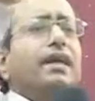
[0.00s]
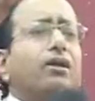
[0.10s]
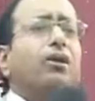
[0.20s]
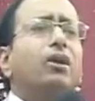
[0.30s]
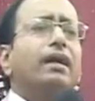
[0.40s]
their
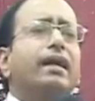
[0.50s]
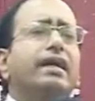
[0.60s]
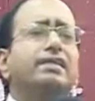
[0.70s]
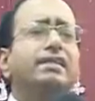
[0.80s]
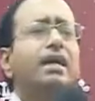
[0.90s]
old
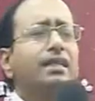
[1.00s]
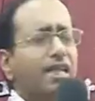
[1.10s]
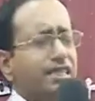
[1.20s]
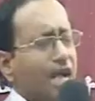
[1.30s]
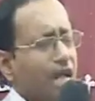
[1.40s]
age.
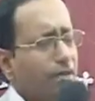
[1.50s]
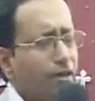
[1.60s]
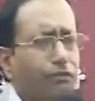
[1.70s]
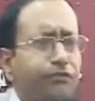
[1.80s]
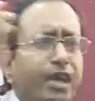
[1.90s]
They shall be
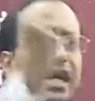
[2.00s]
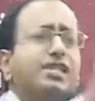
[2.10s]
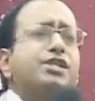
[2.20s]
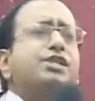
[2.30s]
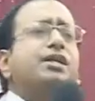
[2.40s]

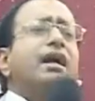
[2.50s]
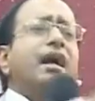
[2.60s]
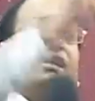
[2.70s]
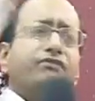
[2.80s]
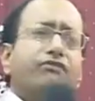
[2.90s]
fresh and